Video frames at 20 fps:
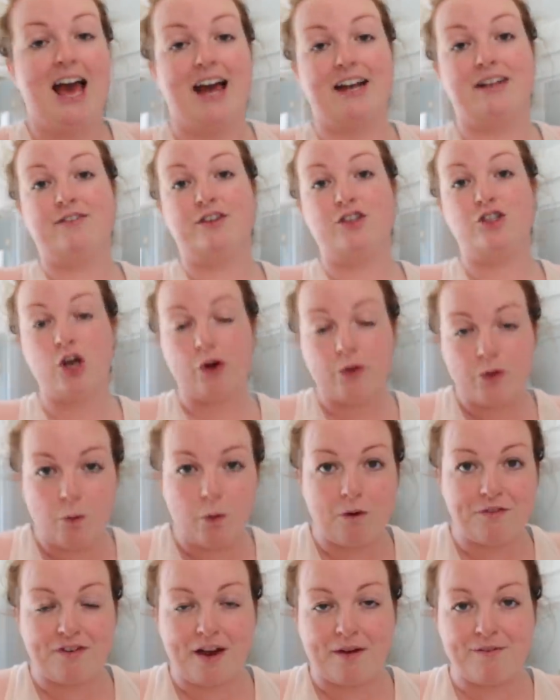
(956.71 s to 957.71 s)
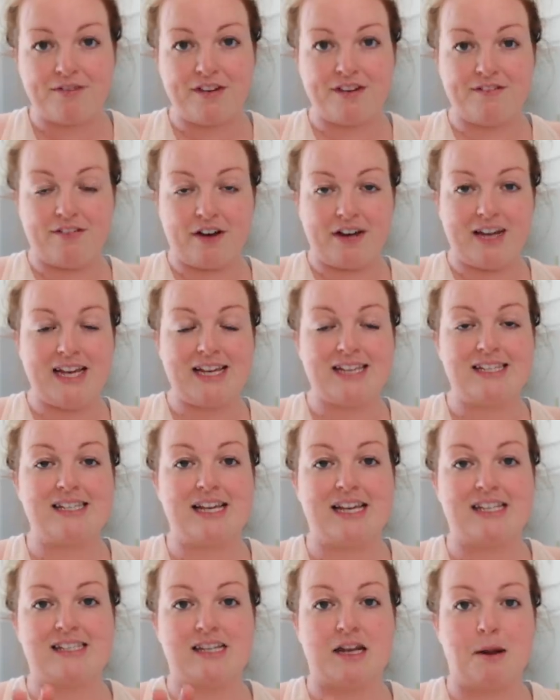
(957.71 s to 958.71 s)
and if you don't know what FabFitFun is
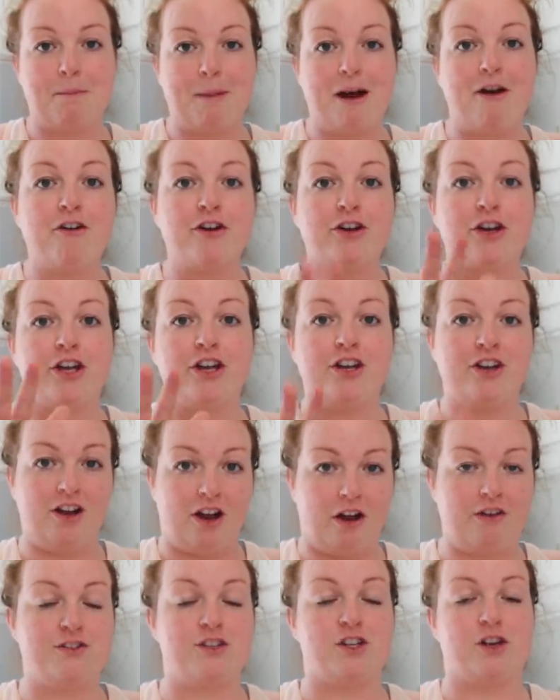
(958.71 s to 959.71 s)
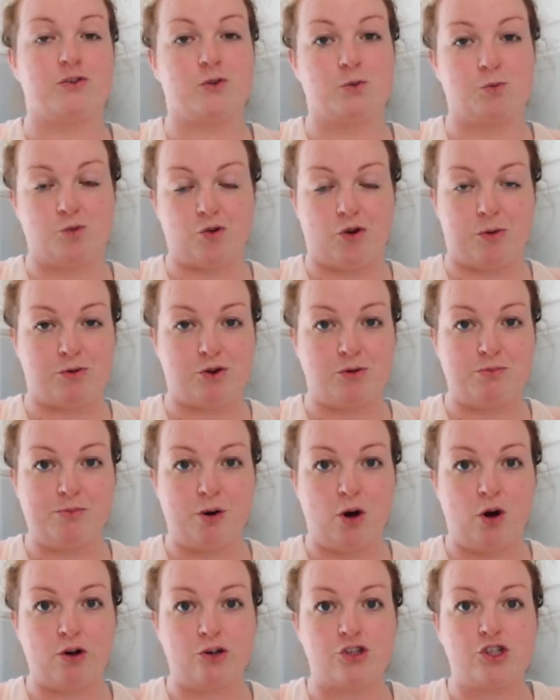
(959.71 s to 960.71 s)
it's an American lifestyle subscription
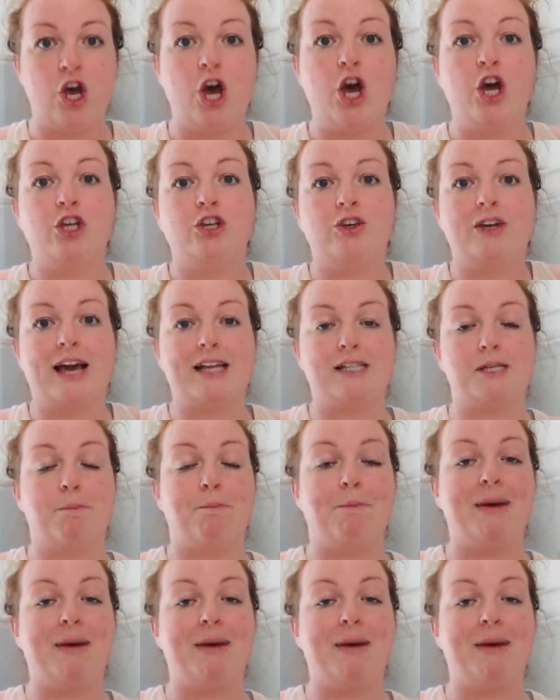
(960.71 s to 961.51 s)
box you get to